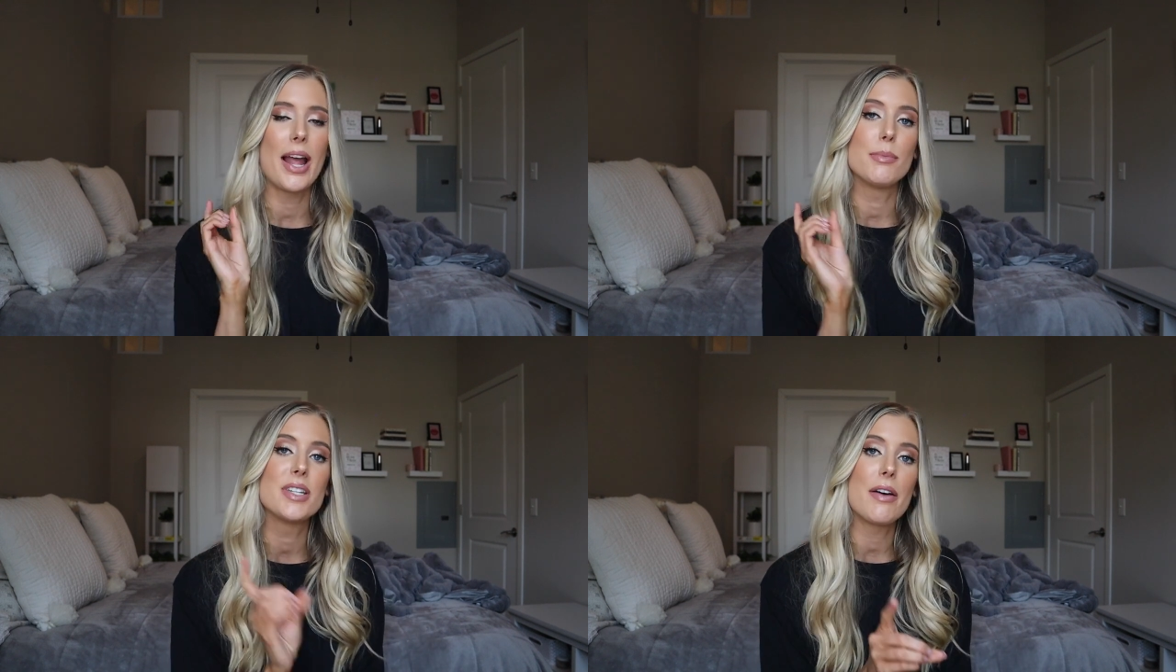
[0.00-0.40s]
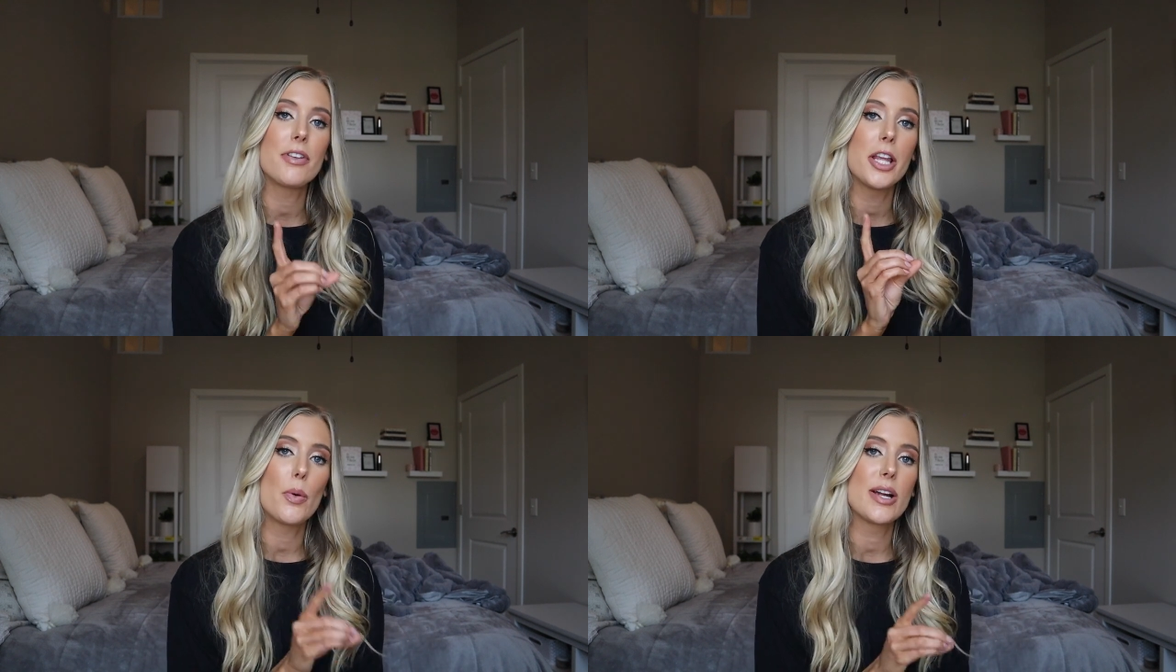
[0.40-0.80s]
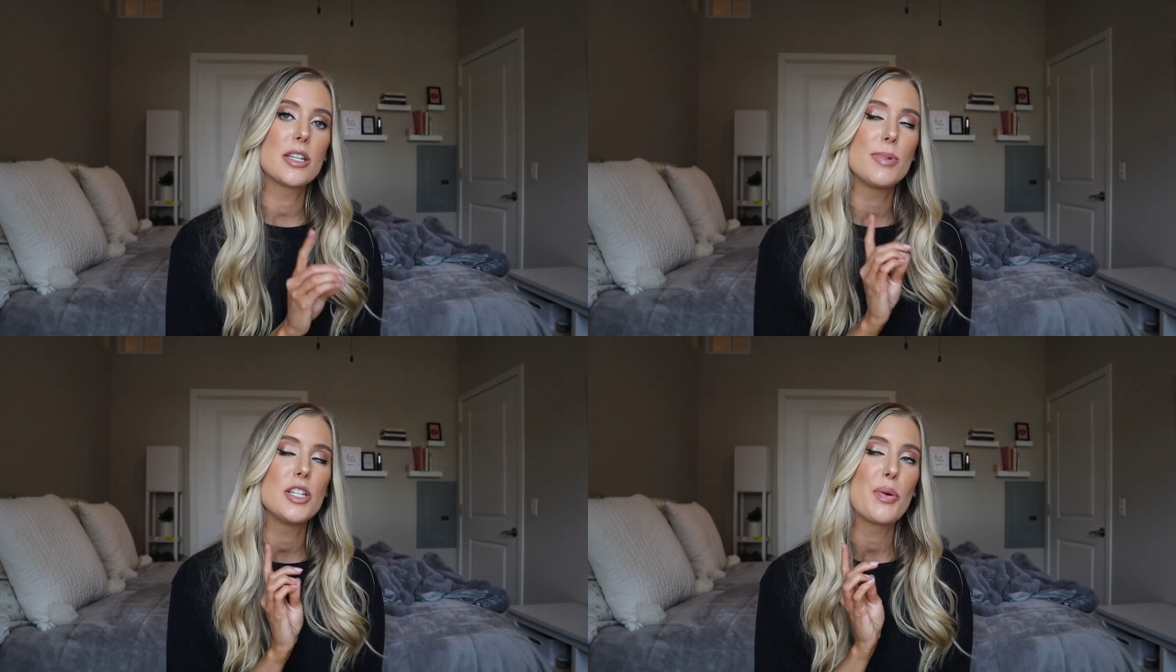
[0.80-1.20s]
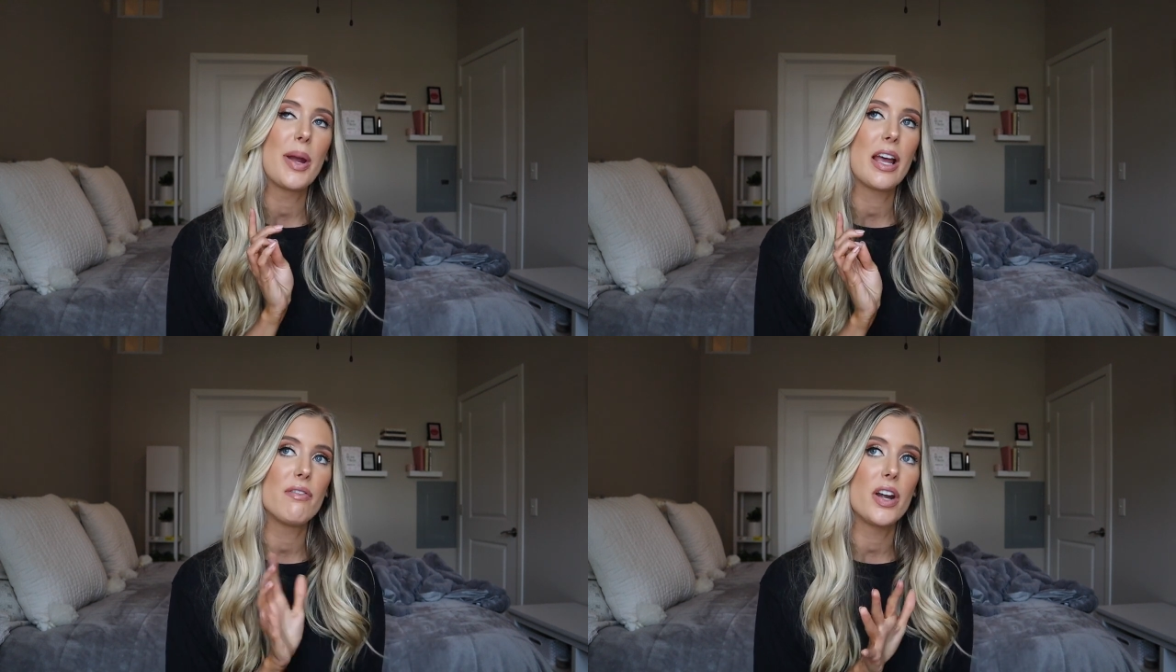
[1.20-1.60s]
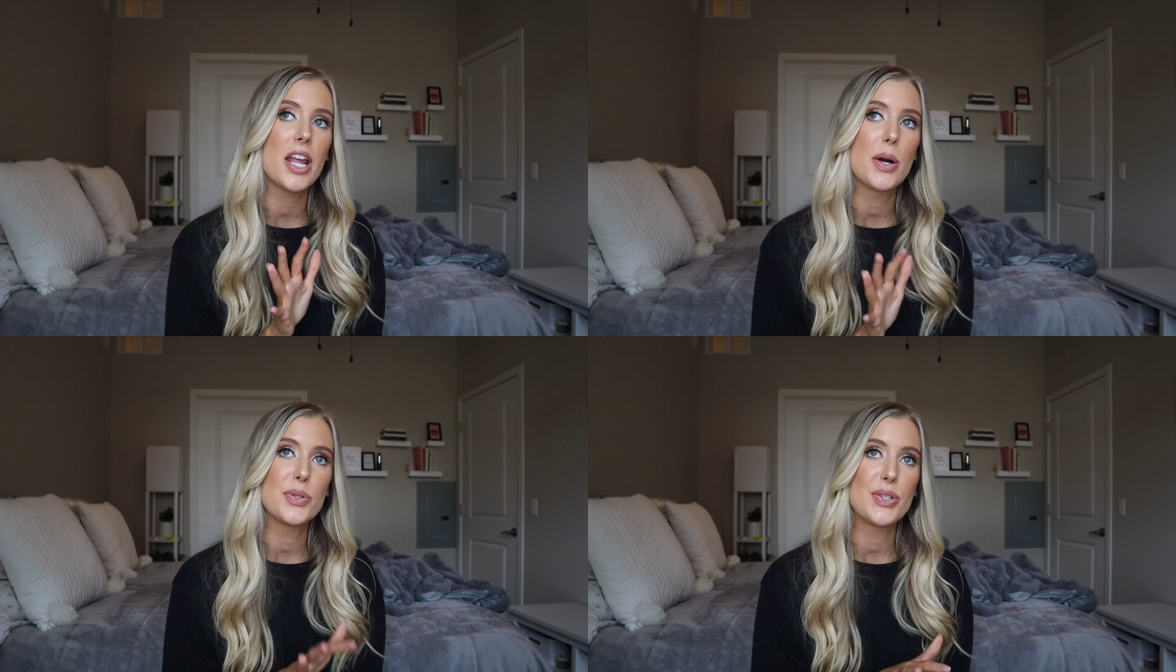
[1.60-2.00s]
I am definitely going to be doing a
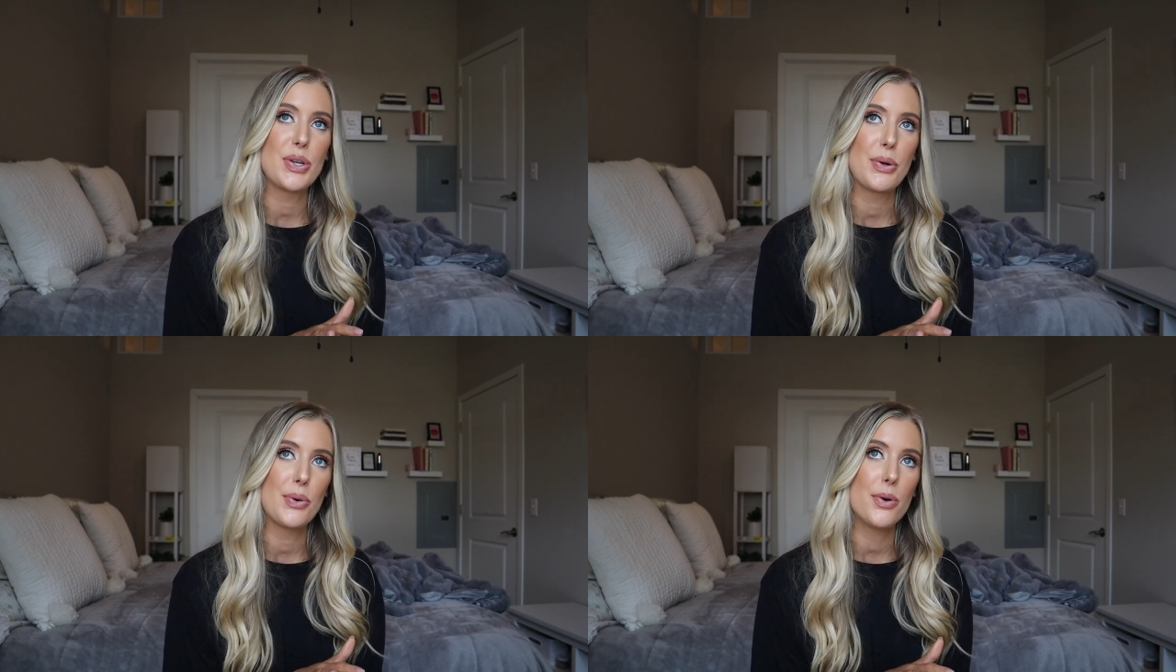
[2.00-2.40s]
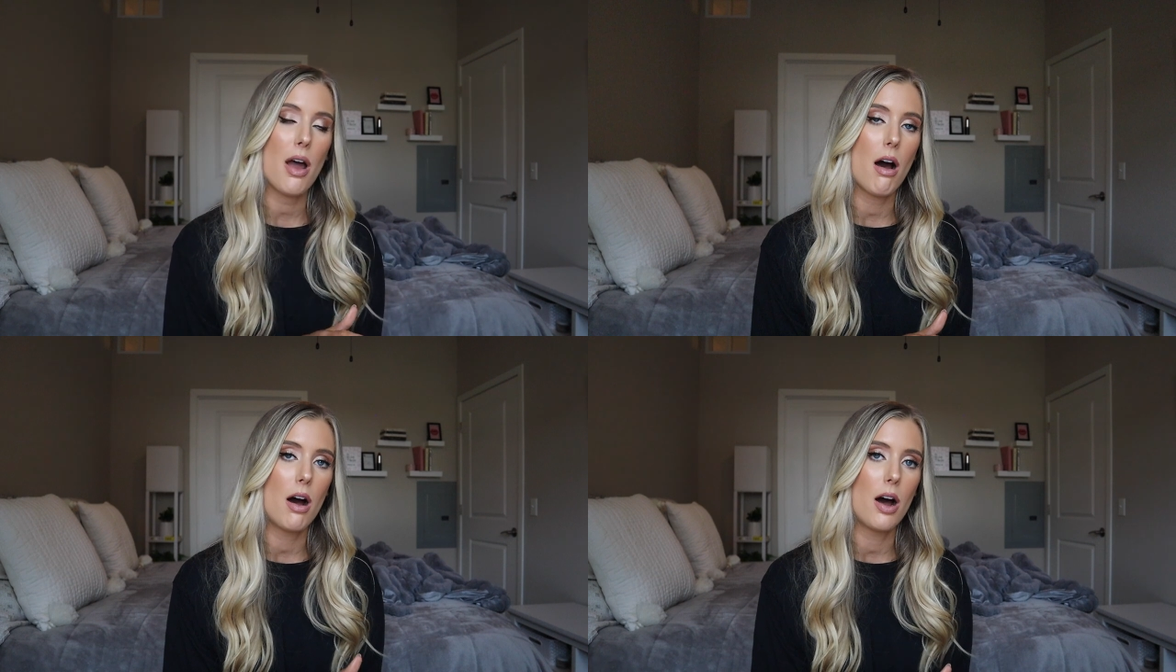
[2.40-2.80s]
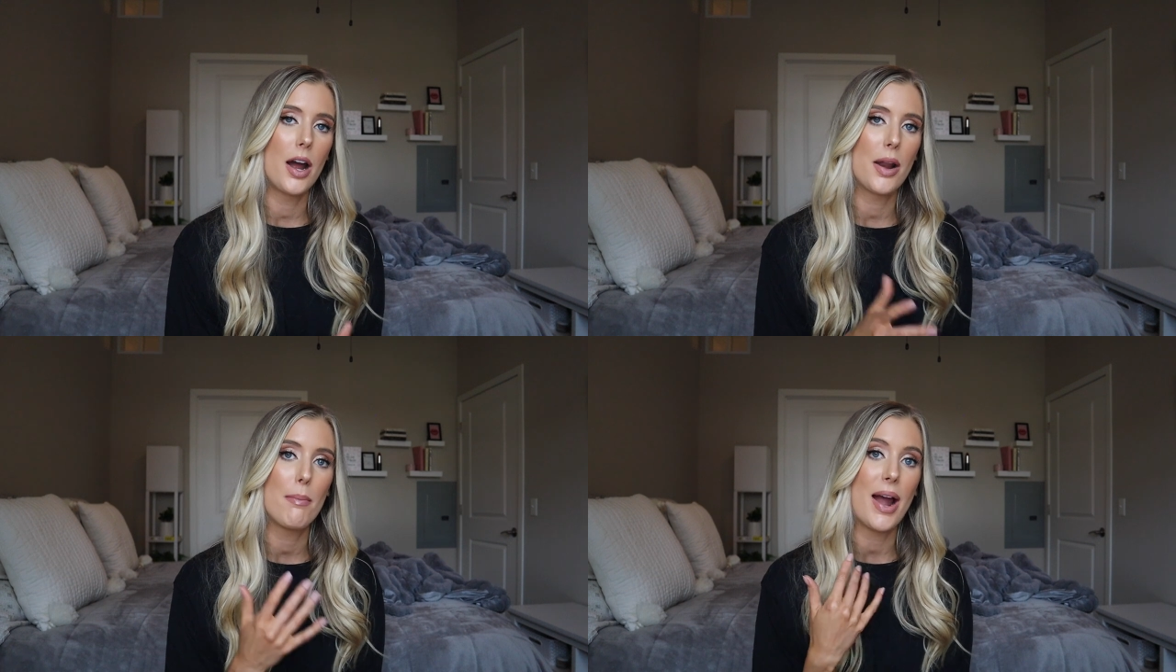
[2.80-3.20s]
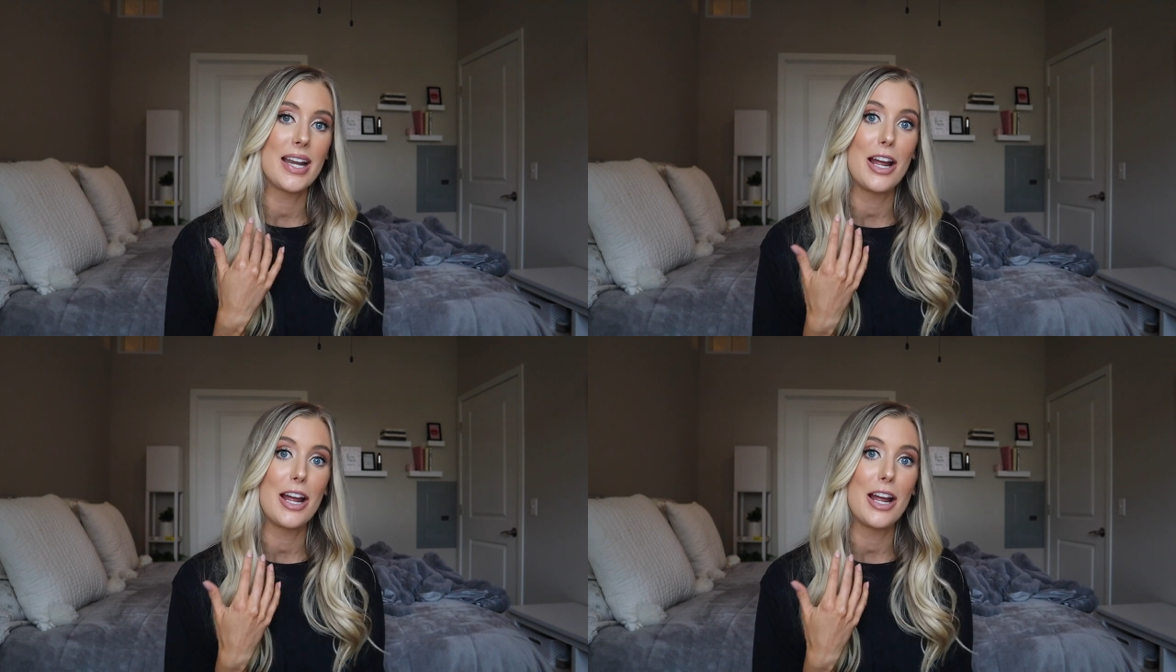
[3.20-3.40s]
video soon on my